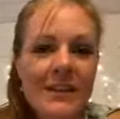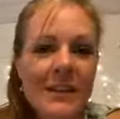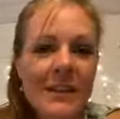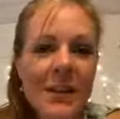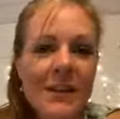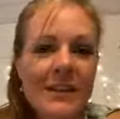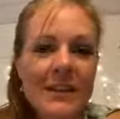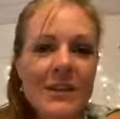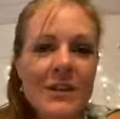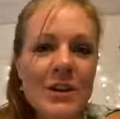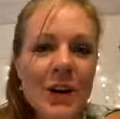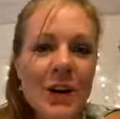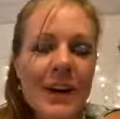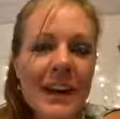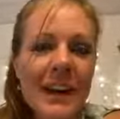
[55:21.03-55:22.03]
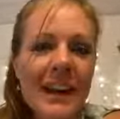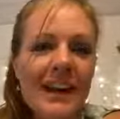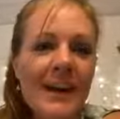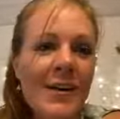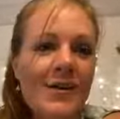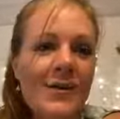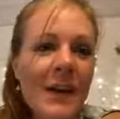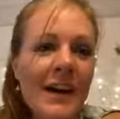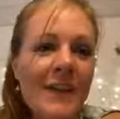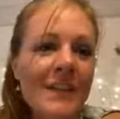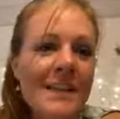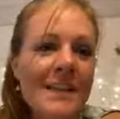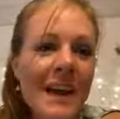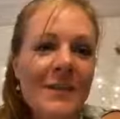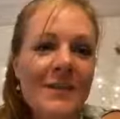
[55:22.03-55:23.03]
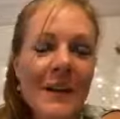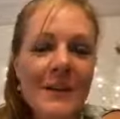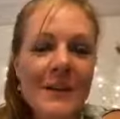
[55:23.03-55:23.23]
to go on this journey and go find the sapphires